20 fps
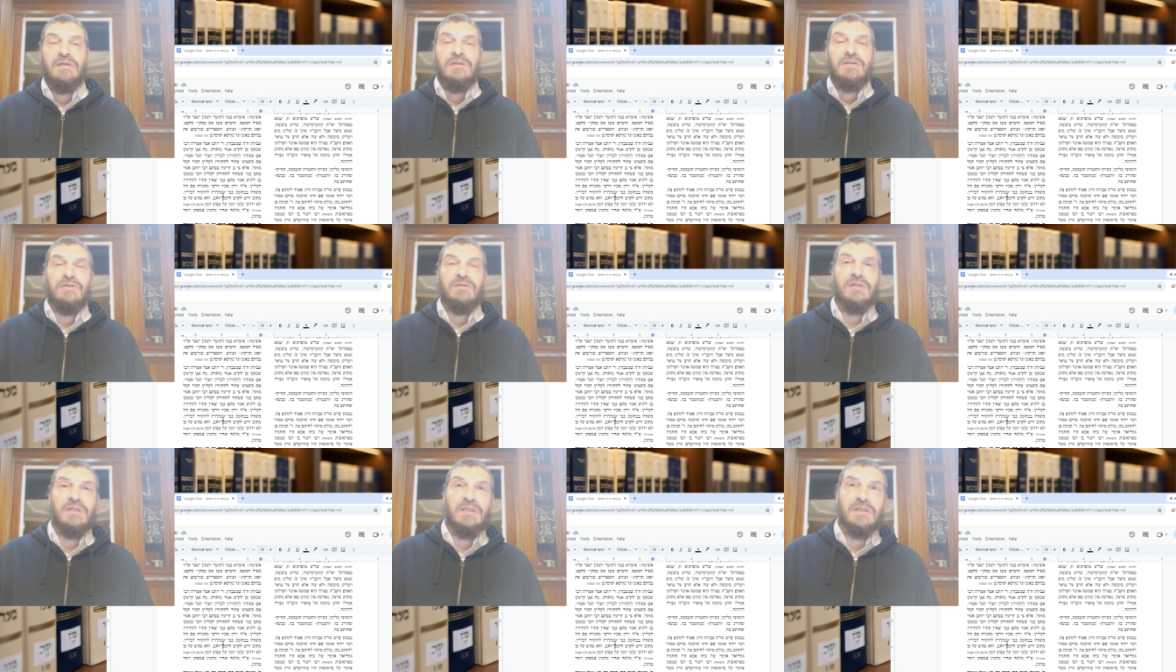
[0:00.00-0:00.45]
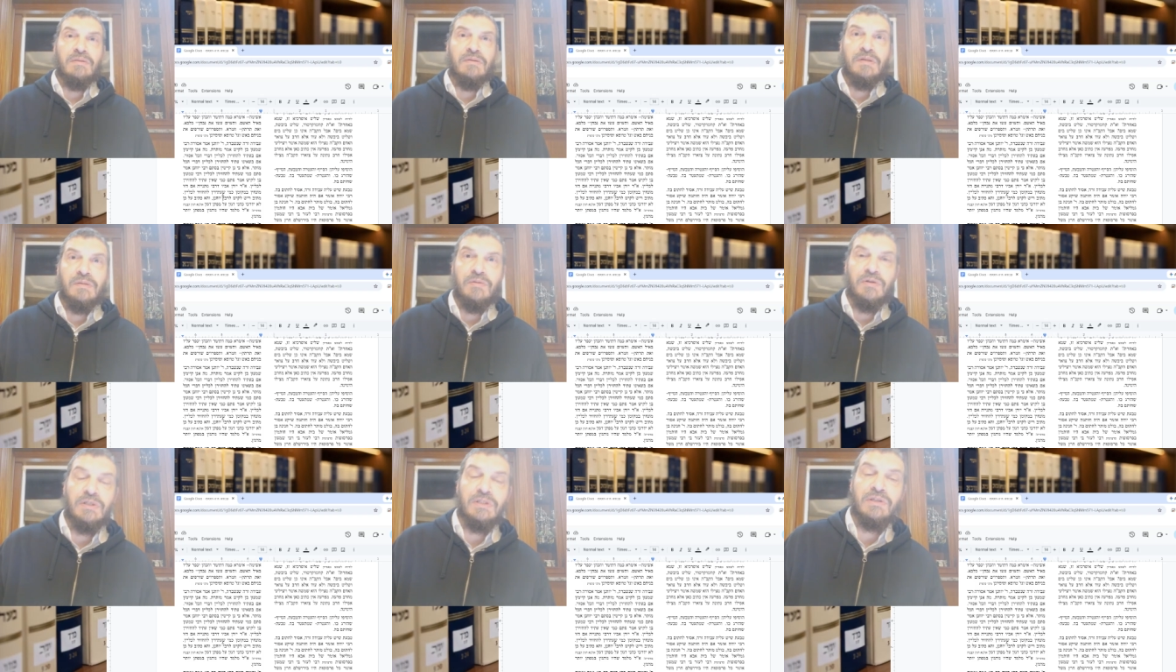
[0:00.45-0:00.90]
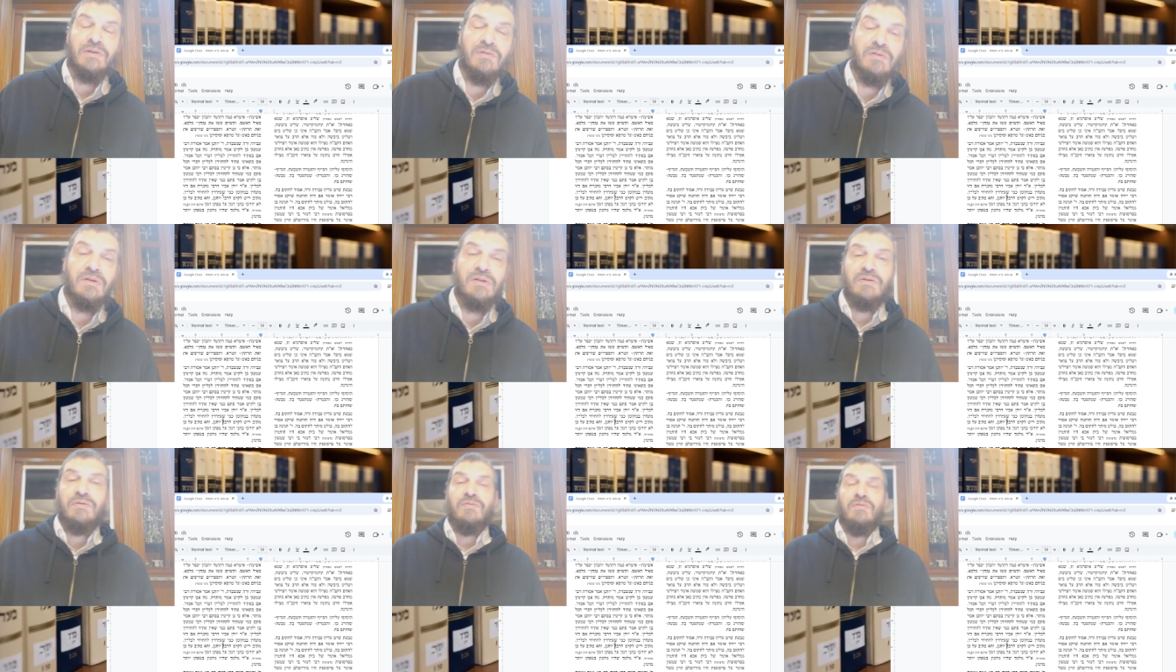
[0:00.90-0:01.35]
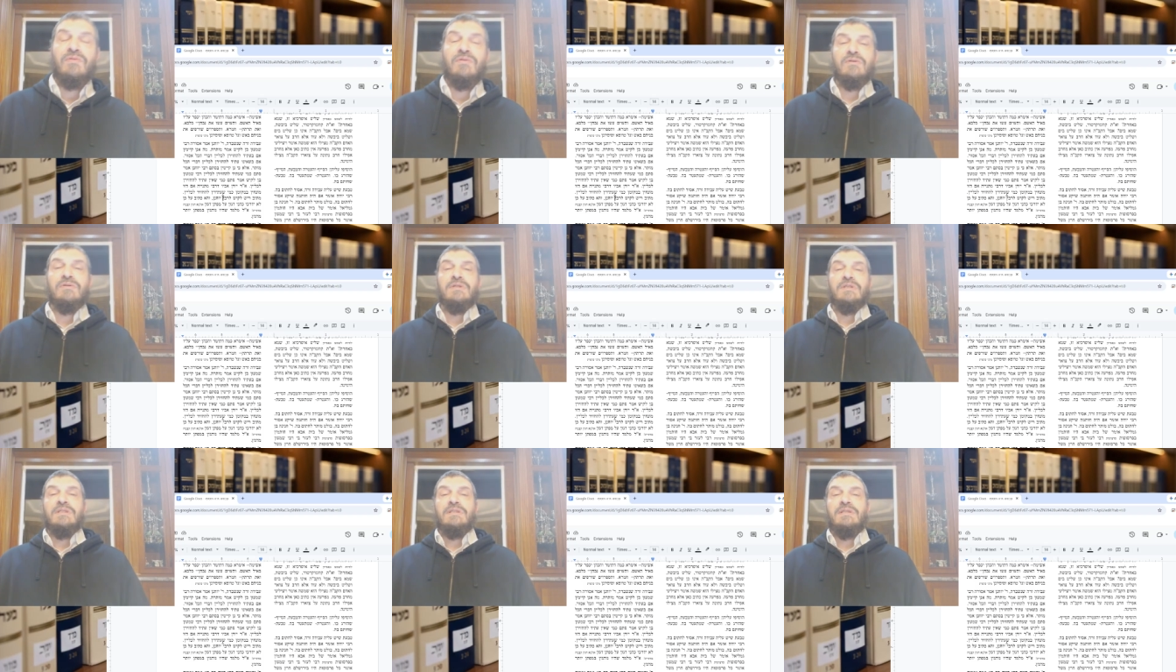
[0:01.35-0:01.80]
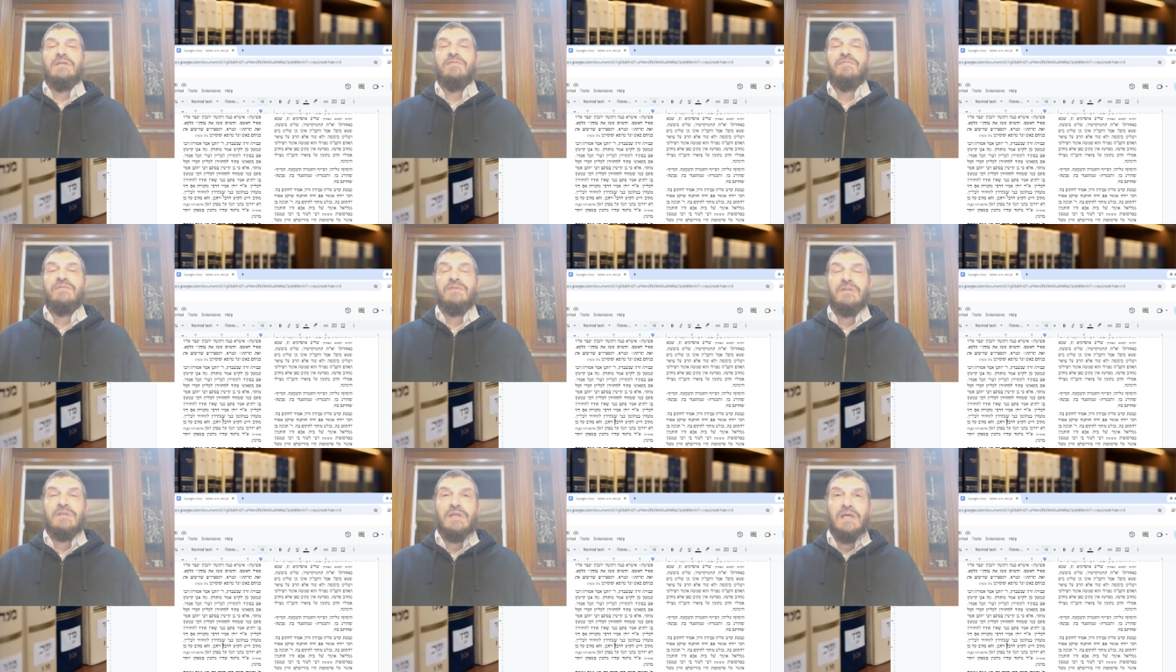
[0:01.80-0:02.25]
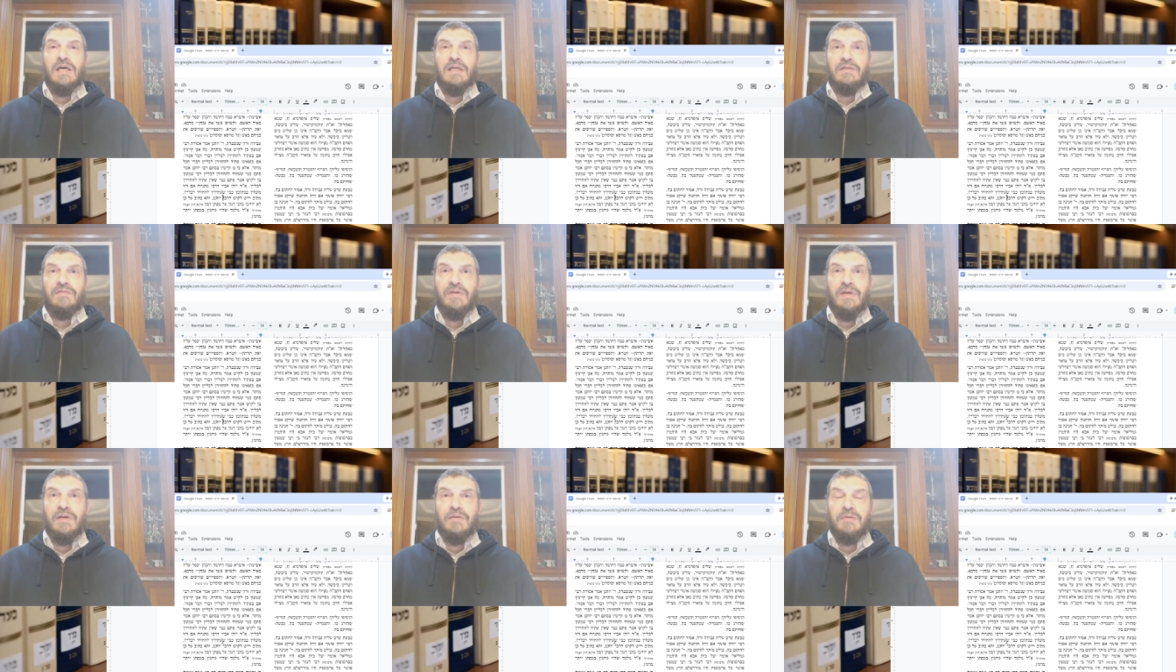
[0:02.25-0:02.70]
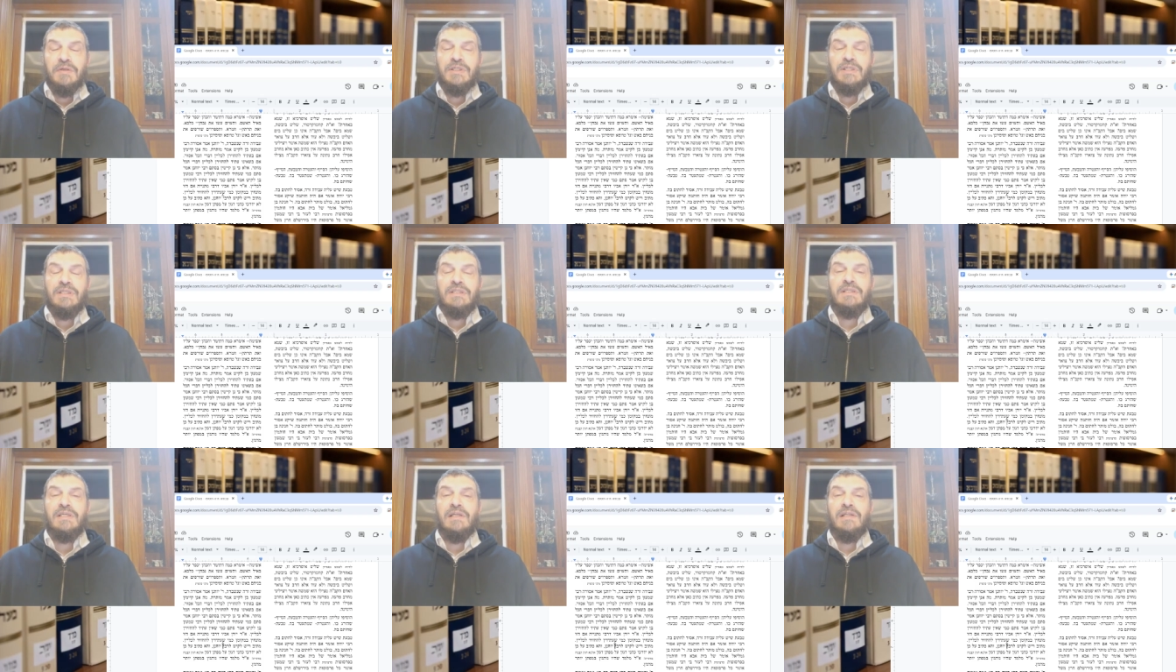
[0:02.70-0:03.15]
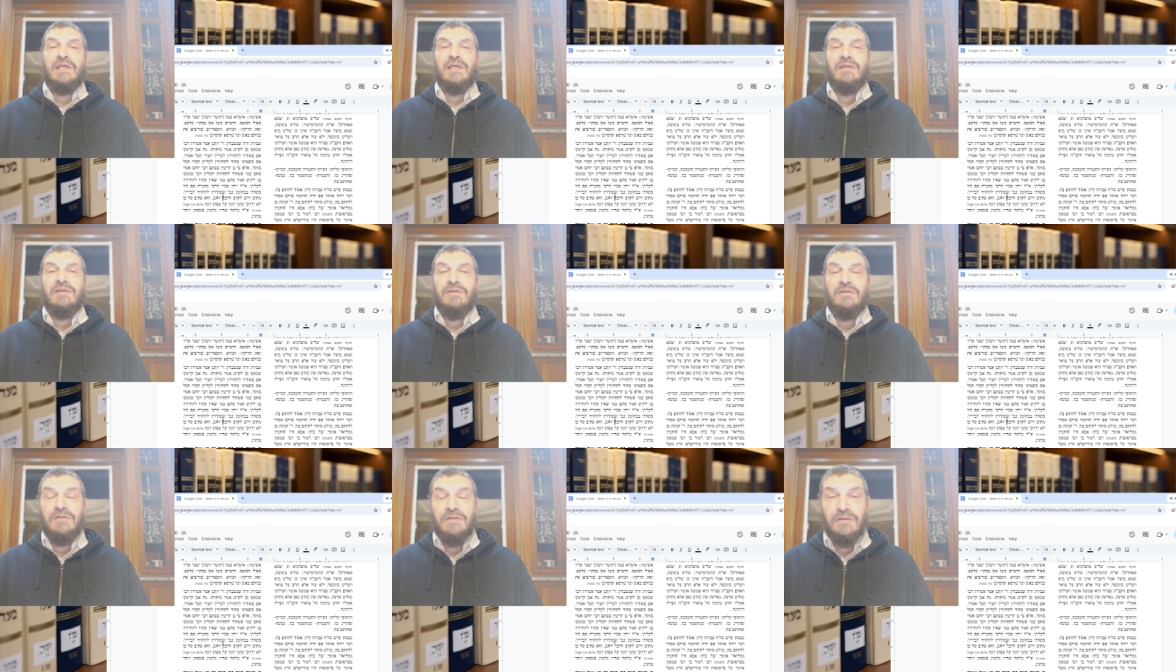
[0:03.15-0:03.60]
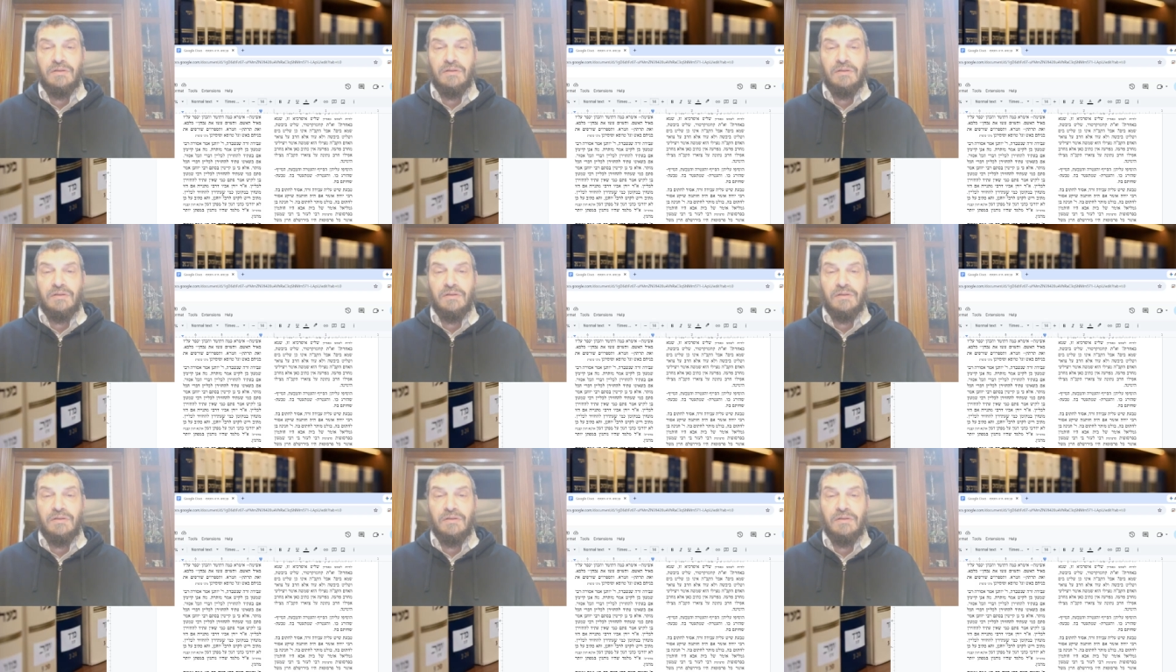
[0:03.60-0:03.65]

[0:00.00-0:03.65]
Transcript: So the Gemara is going through all these different kind of images that the